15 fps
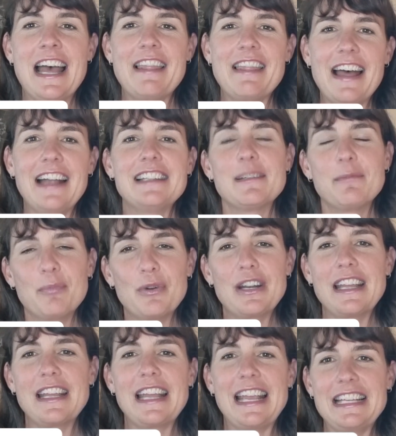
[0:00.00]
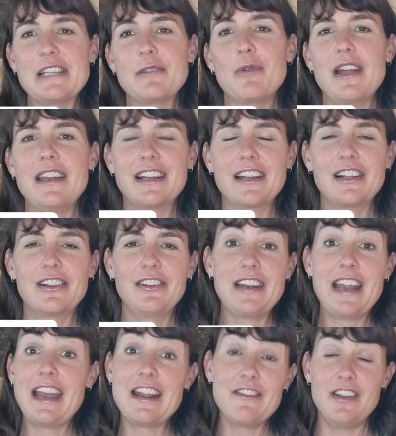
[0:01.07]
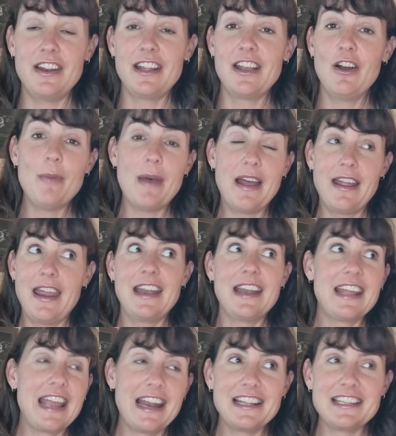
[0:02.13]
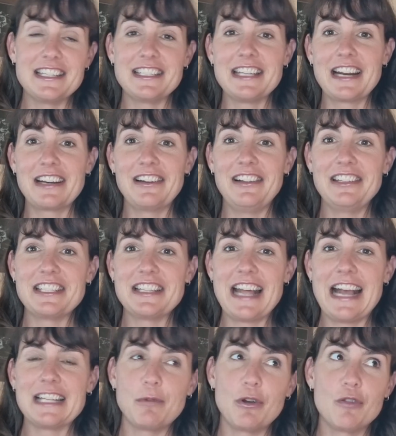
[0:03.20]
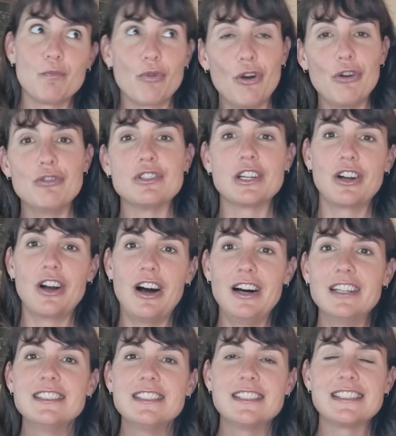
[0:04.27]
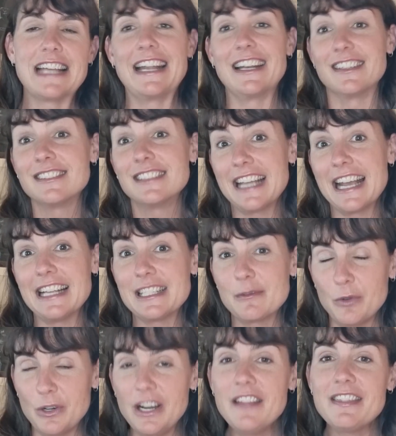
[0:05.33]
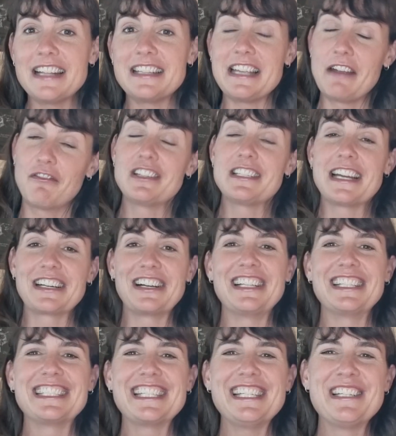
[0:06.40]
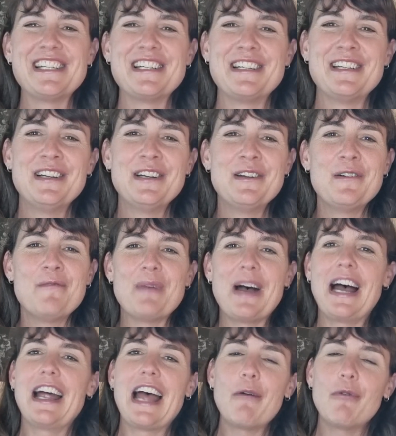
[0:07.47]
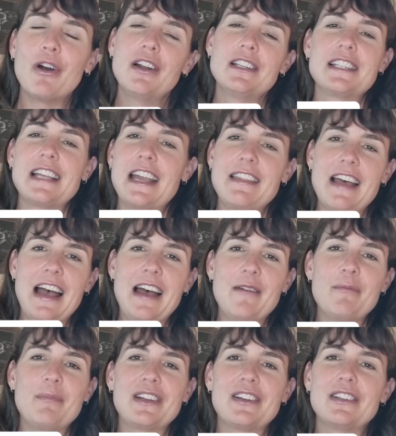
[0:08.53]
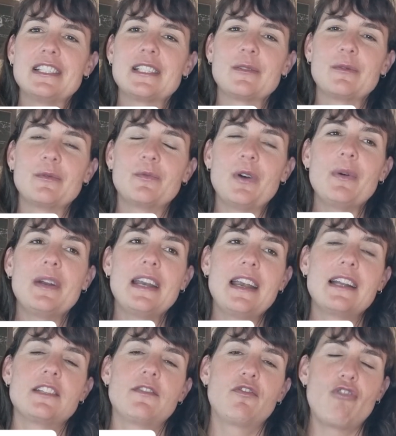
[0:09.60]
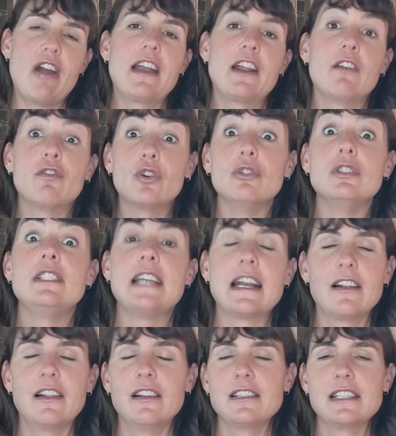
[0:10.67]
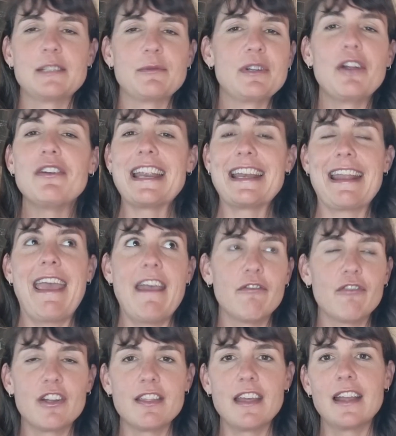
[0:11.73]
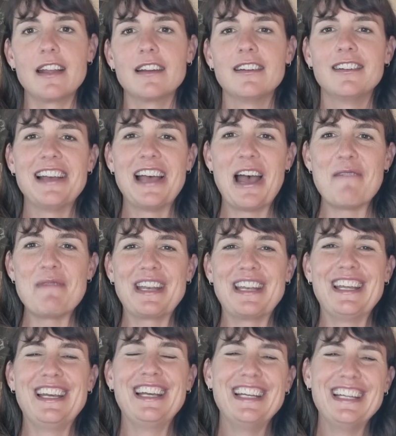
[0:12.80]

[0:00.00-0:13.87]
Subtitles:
That's a pretty easy way to conclude any video about any energy technology that has both pros and cons. And guess what? That's every technology. But I won't say that, because what we need is a variety of good technologies. We don't need everything. I mean,